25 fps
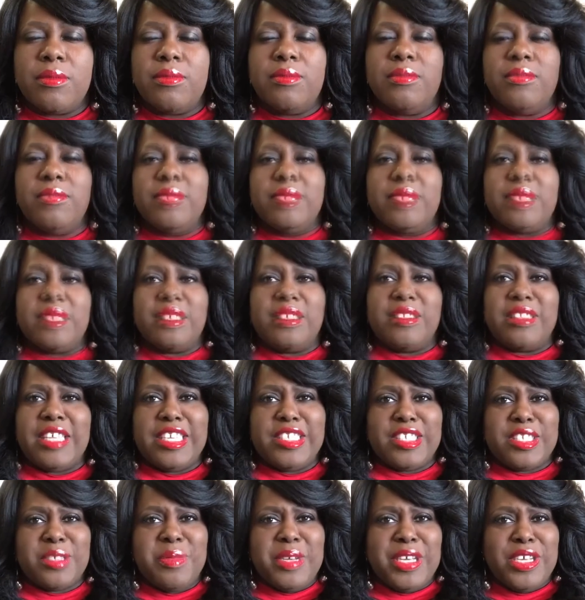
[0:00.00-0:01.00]
These,
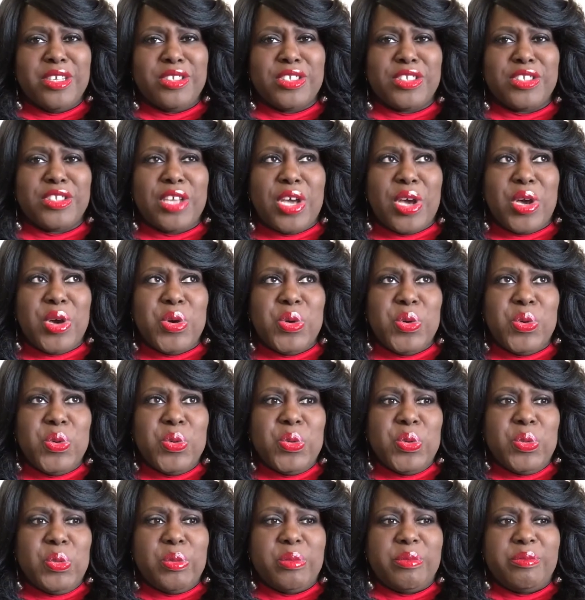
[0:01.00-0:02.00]
they smell
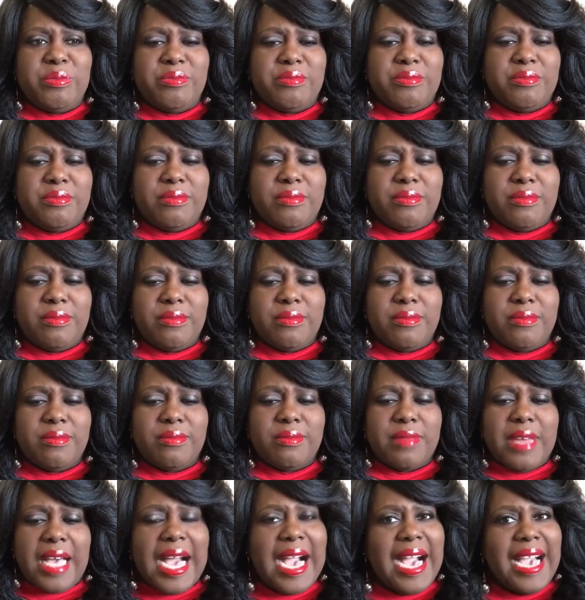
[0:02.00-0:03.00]
so
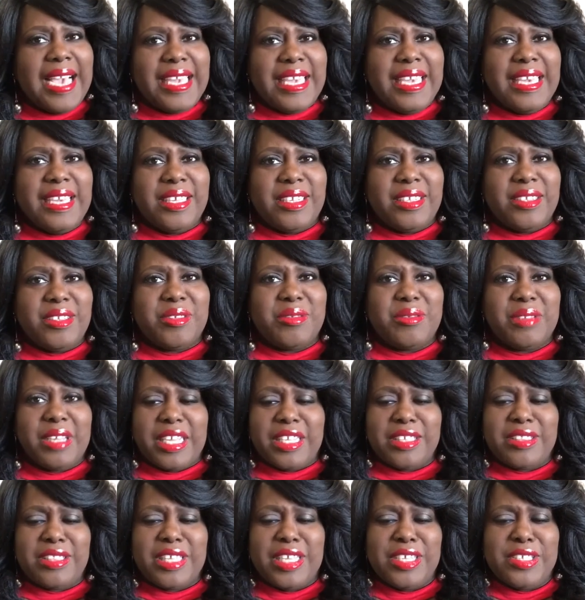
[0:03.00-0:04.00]
high end.
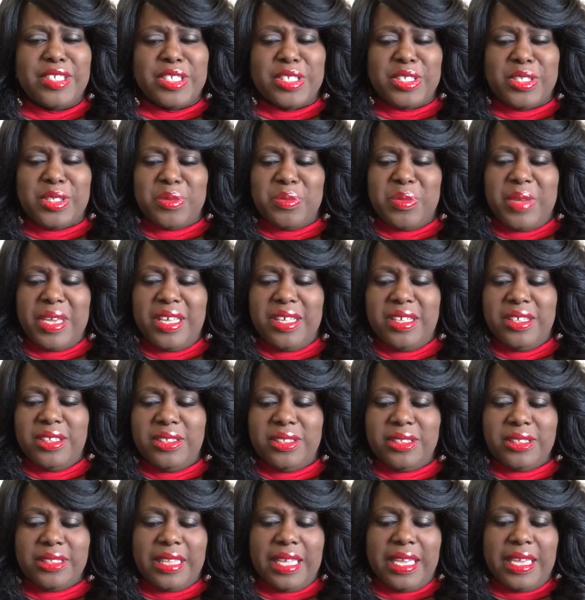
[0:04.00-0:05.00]
Like they
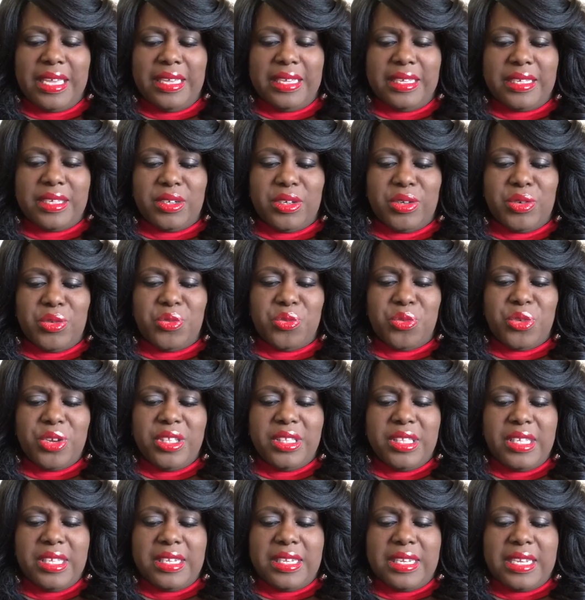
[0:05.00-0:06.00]
smell like
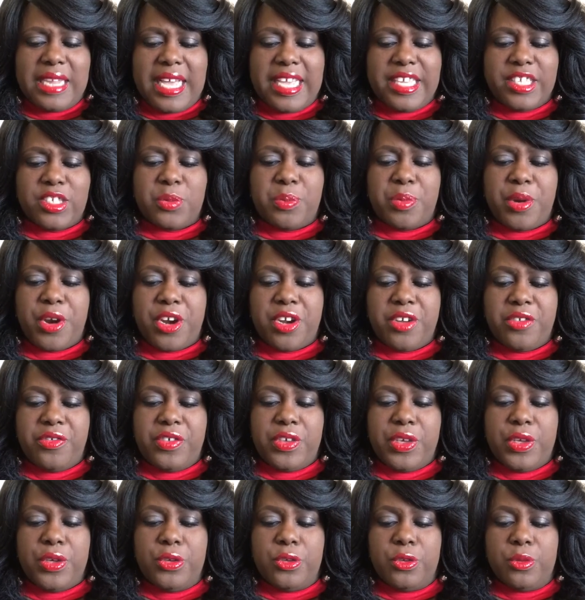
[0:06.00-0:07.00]
really nice
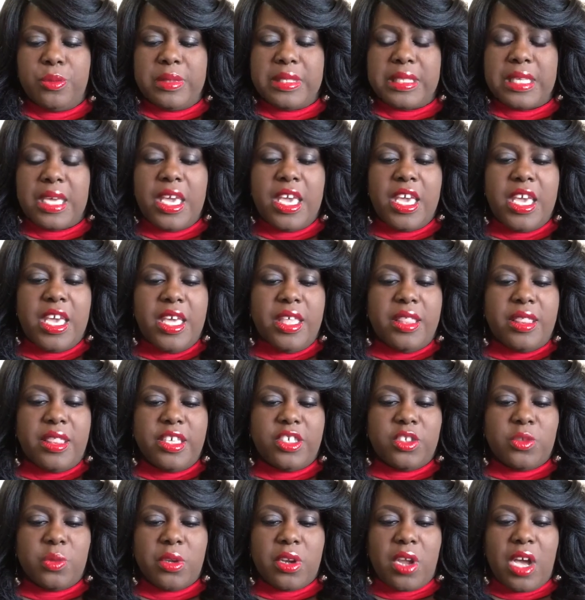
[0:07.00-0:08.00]
perfumes.
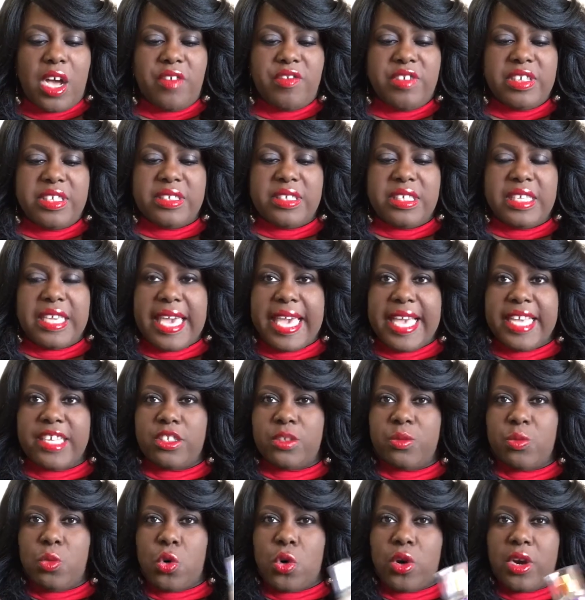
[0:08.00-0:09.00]
This one obviously
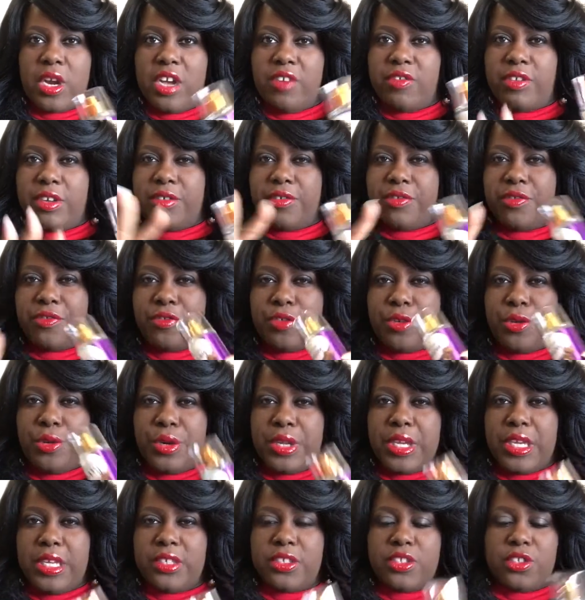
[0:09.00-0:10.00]
has more of a
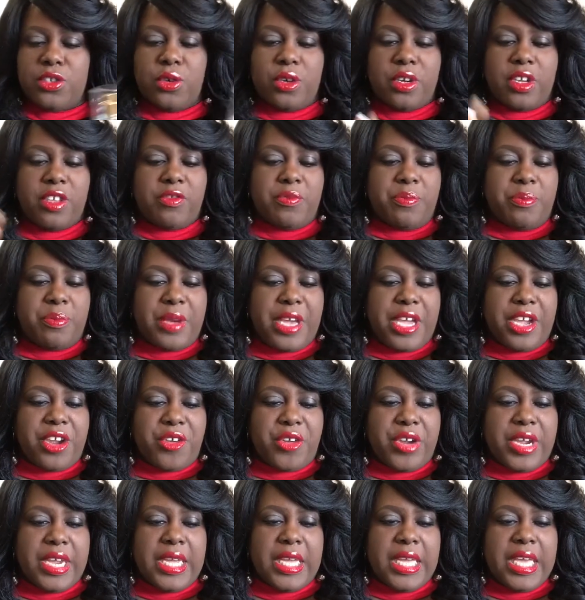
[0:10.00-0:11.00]
fruity sort of
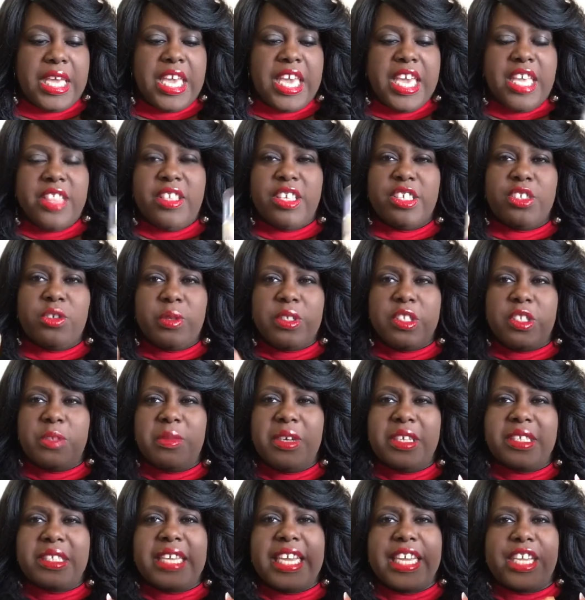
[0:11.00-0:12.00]
berry. This one
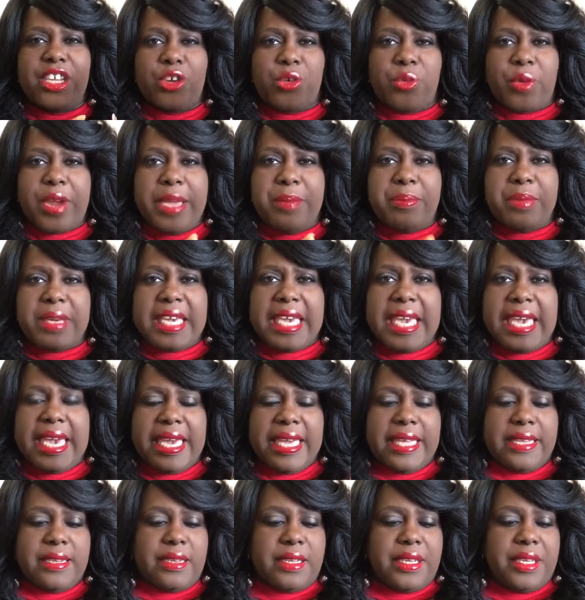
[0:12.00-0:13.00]
smells like grape
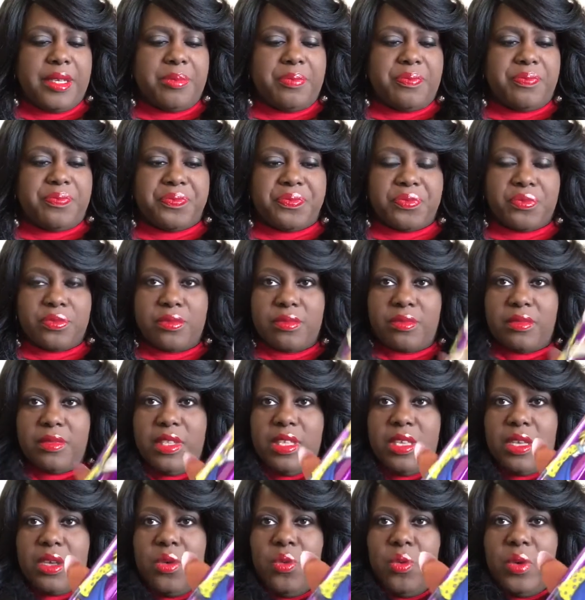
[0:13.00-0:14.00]
candy.
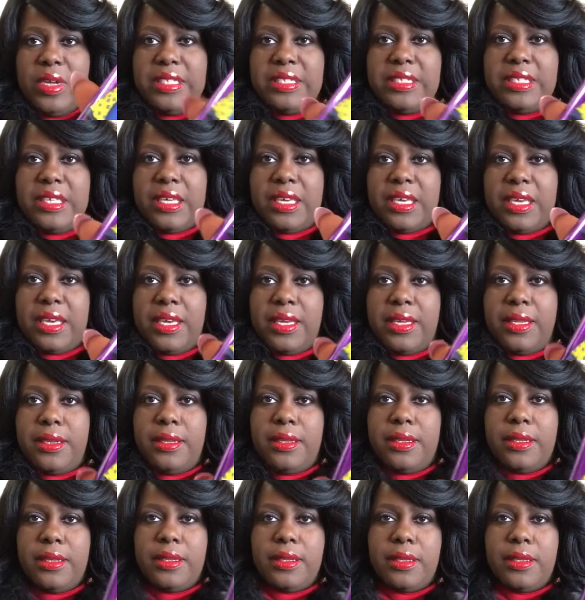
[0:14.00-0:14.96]
Once again,